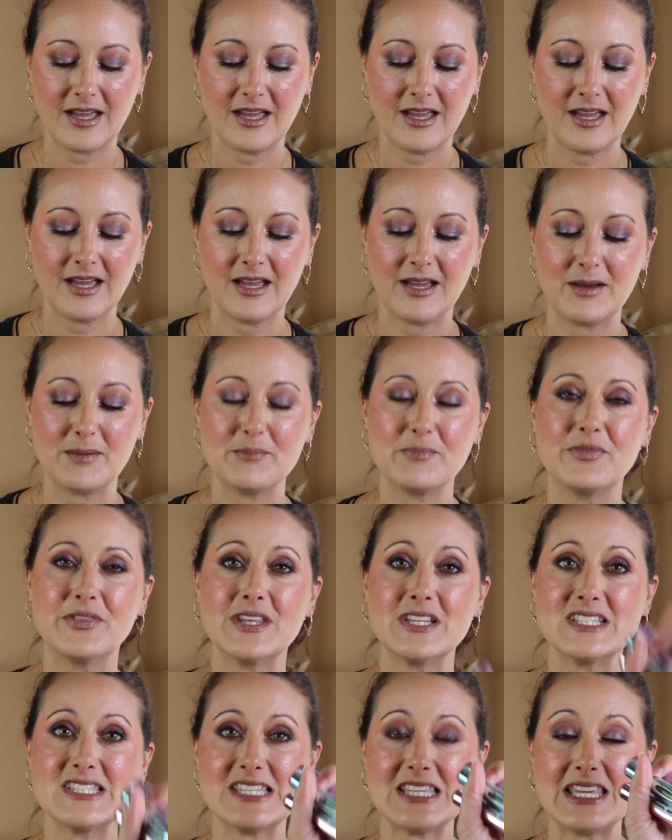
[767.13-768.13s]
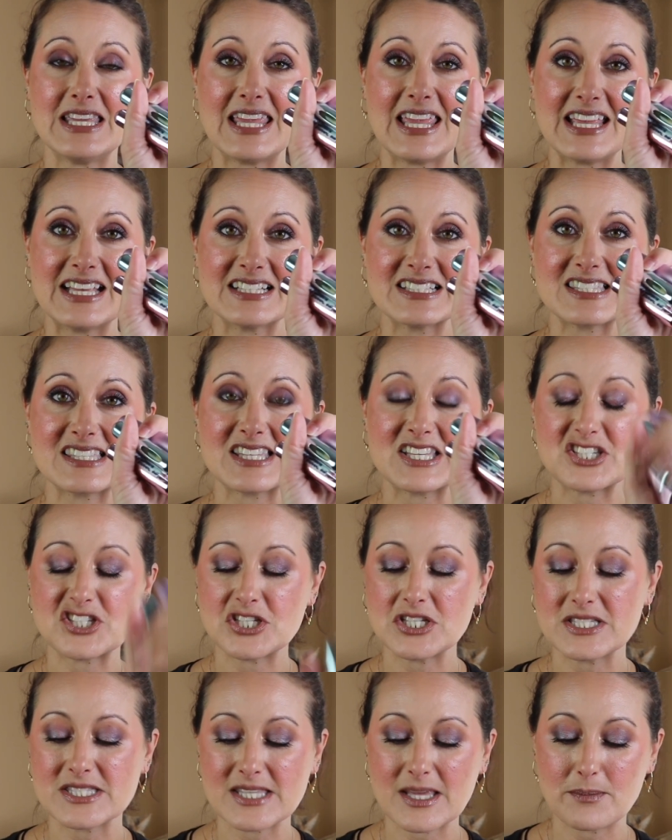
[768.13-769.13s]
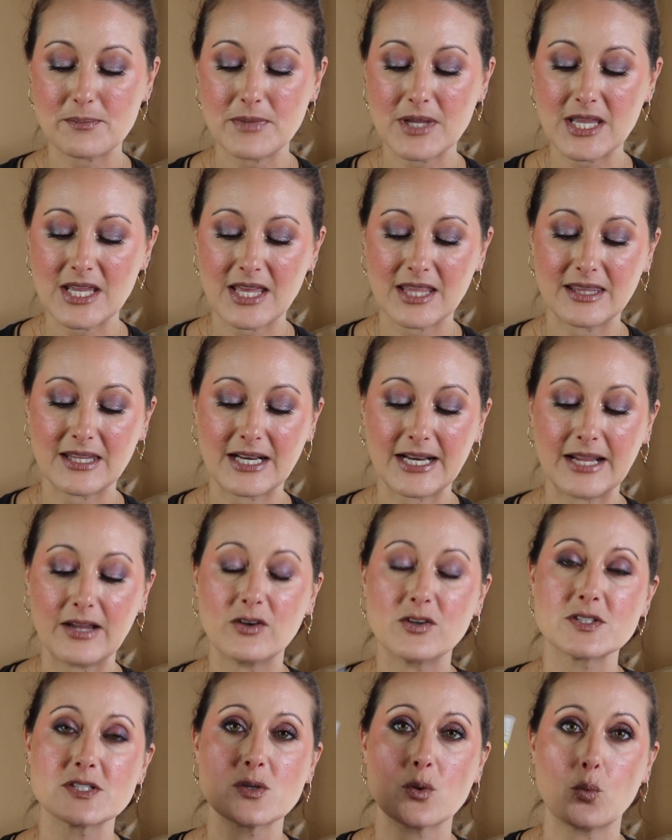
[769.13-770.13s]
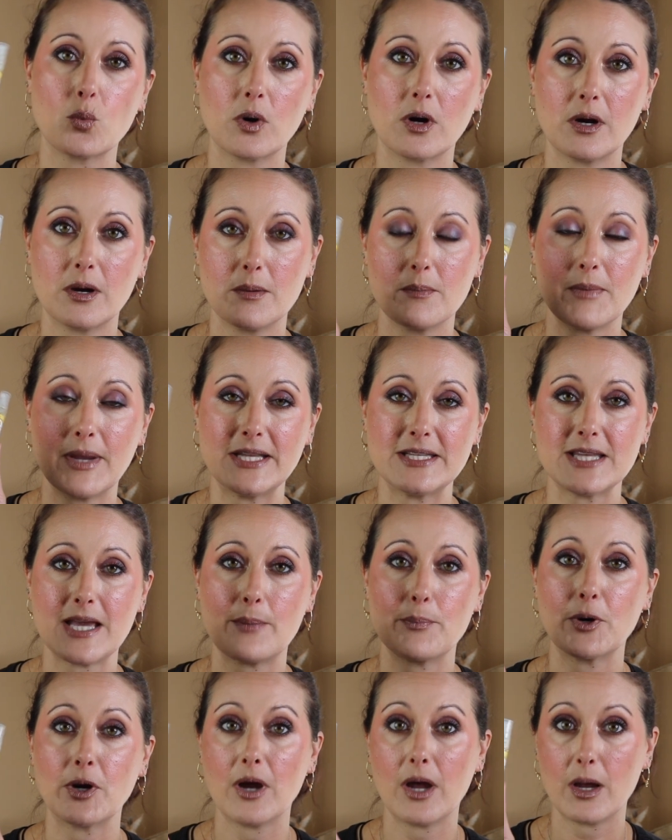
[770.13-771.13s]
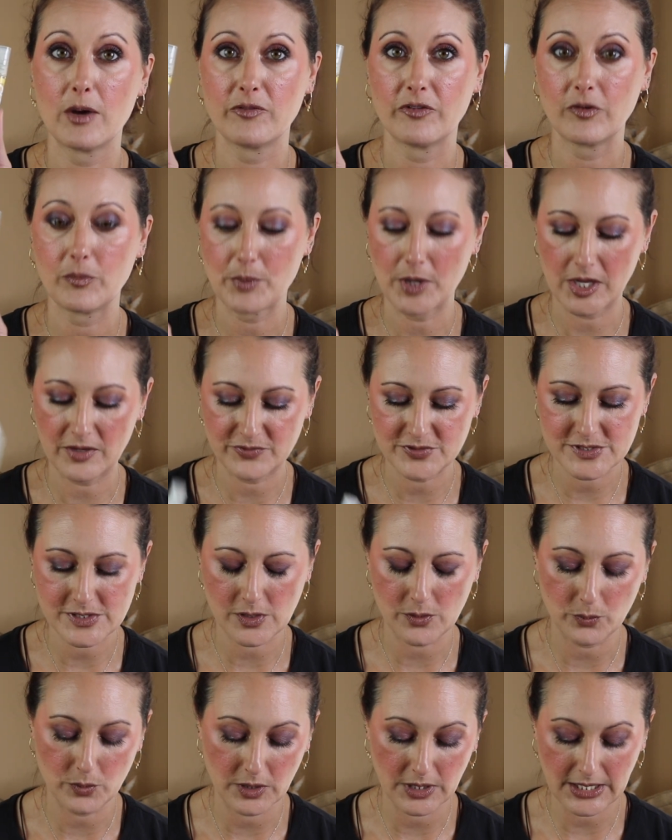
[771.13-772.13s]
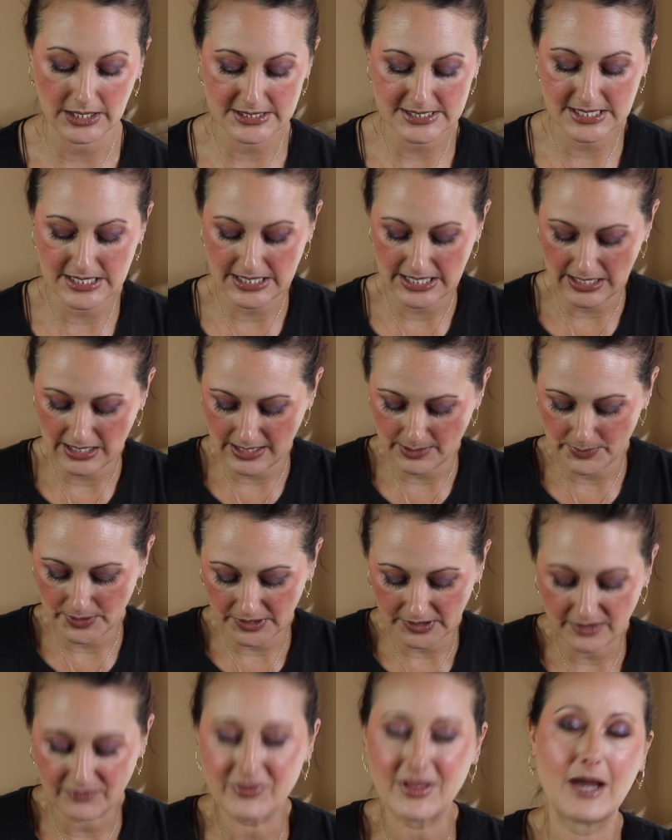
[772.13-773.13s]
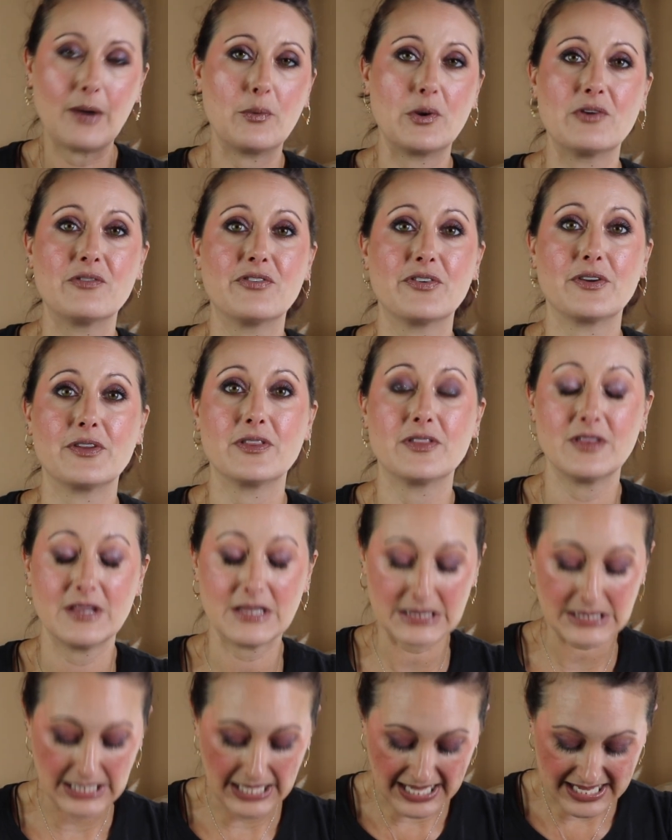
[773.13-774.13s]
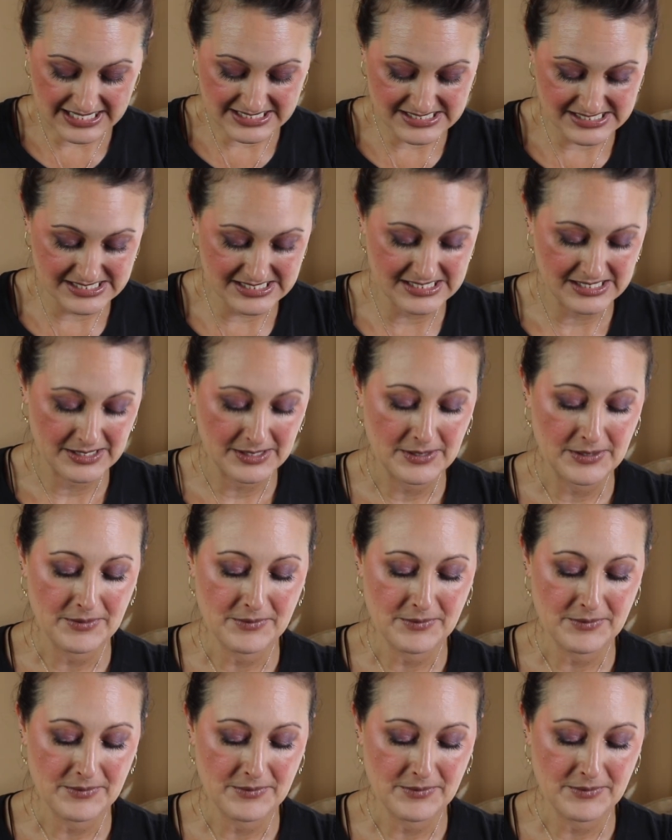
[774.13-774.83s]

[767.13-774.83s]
um, the decants that she sent me and then I also wore my Dapper Hufflepuff. So we'll get to that. I'm gonna leave that one for last.